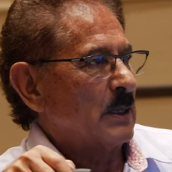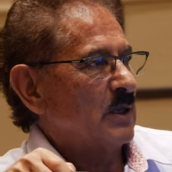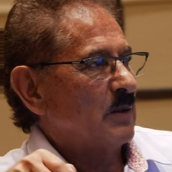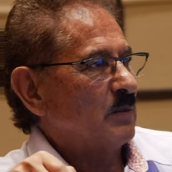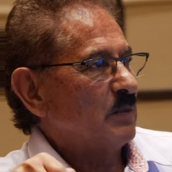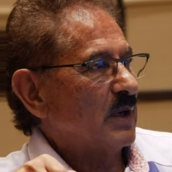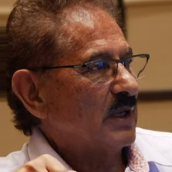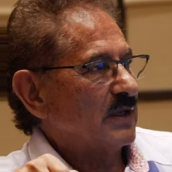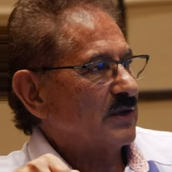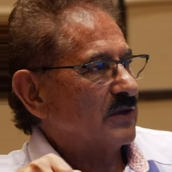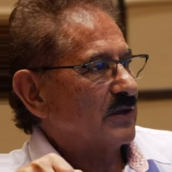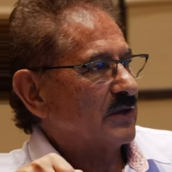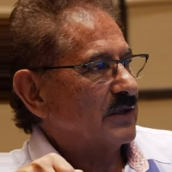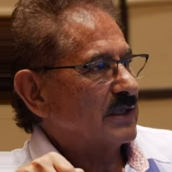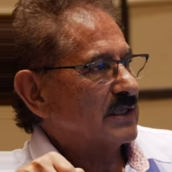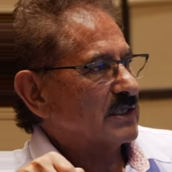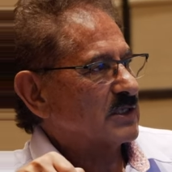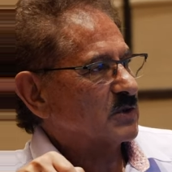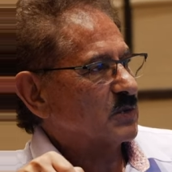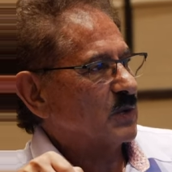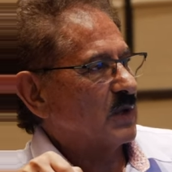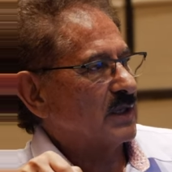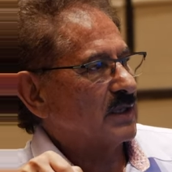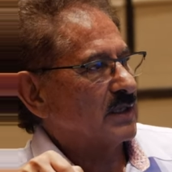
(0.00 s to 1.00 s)
But in
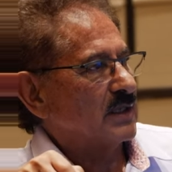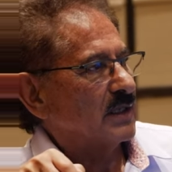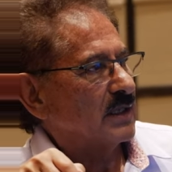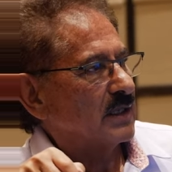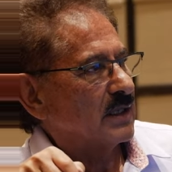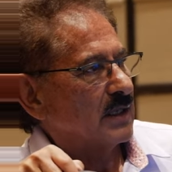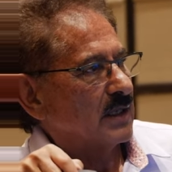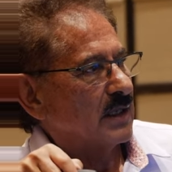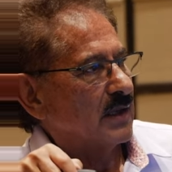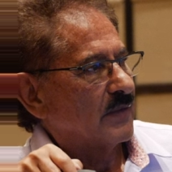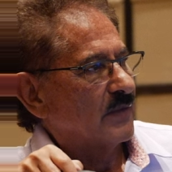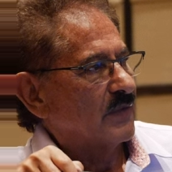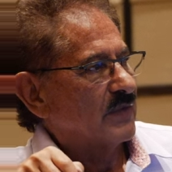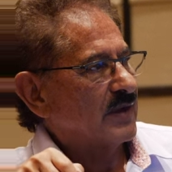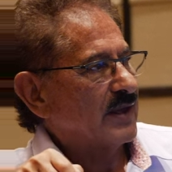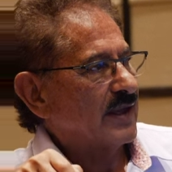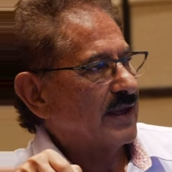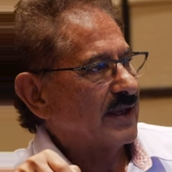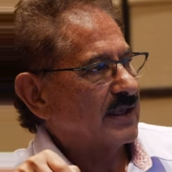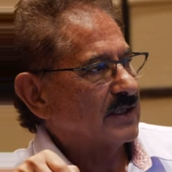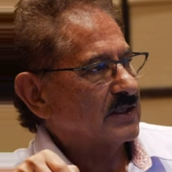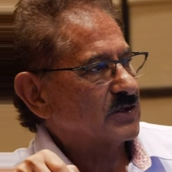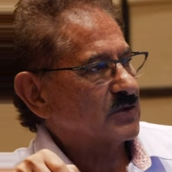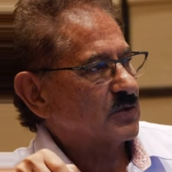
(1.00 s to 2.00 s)
this one, the
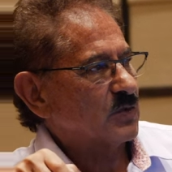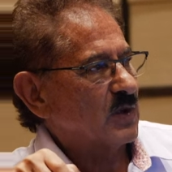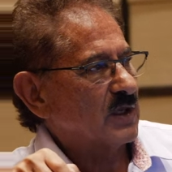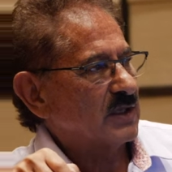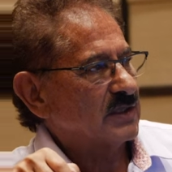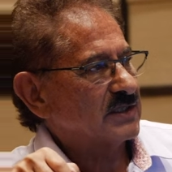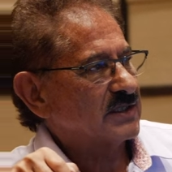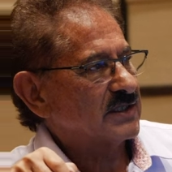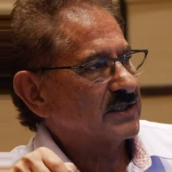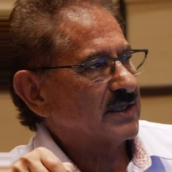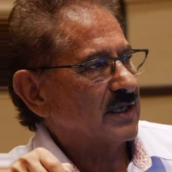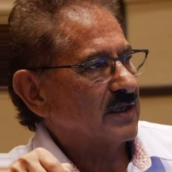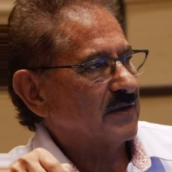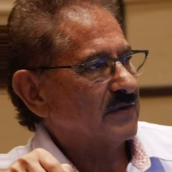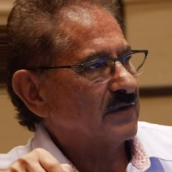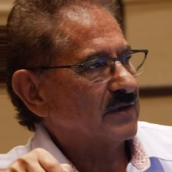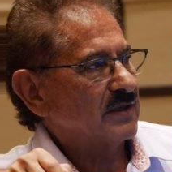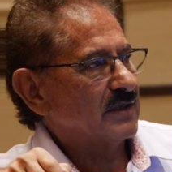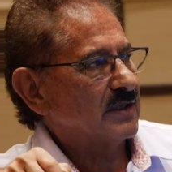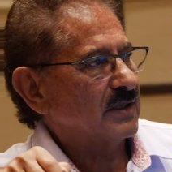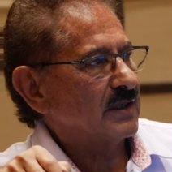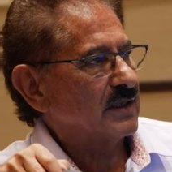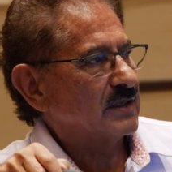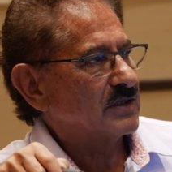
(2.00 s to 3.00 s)
Ang 1
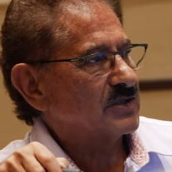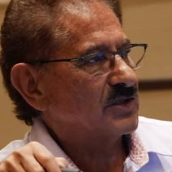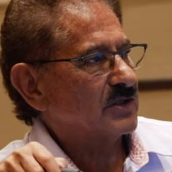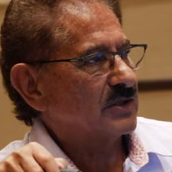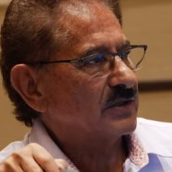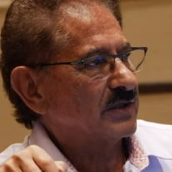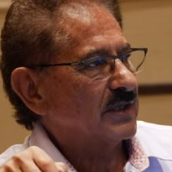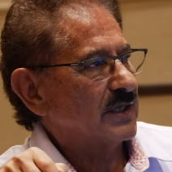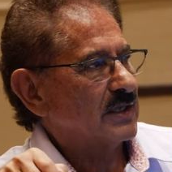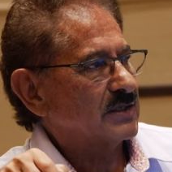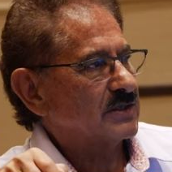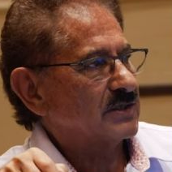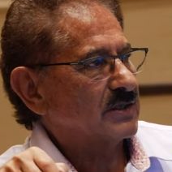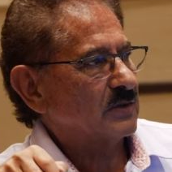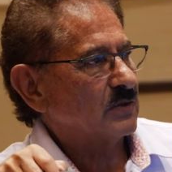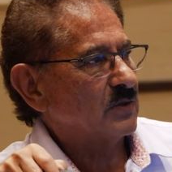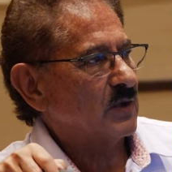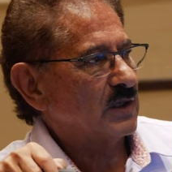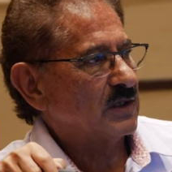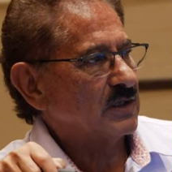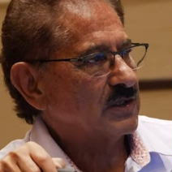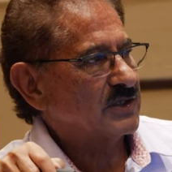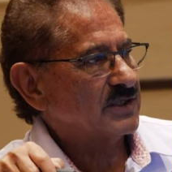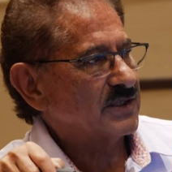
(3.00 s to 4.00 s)
7, the angiotensin
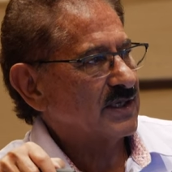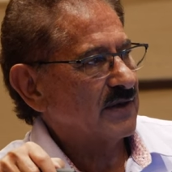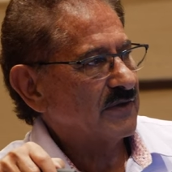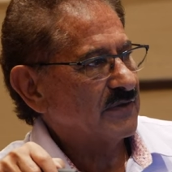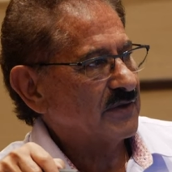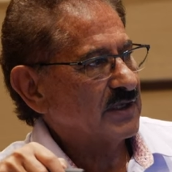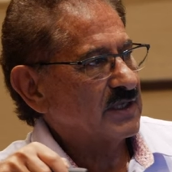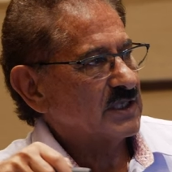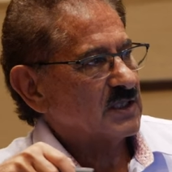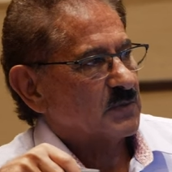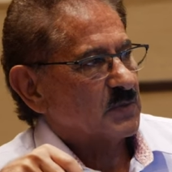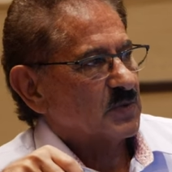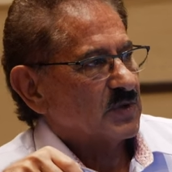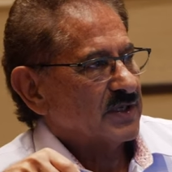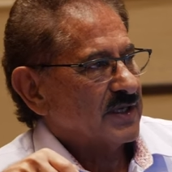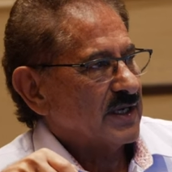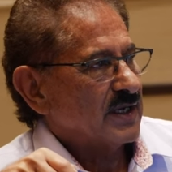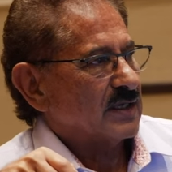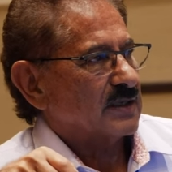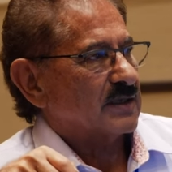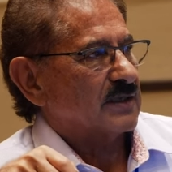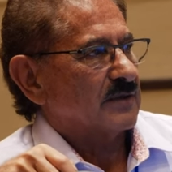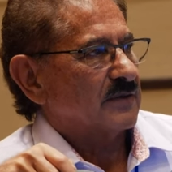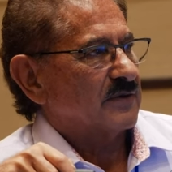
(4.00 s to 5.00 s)
1 and 7 is
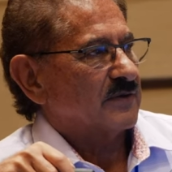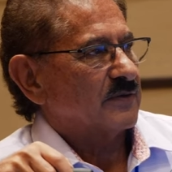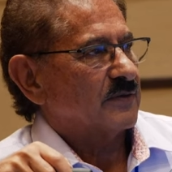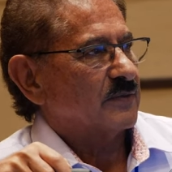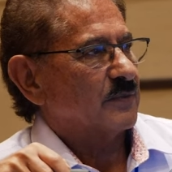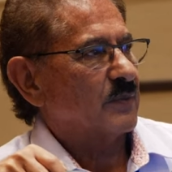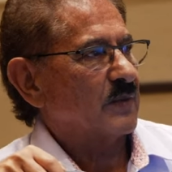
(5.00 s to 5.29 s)
protective.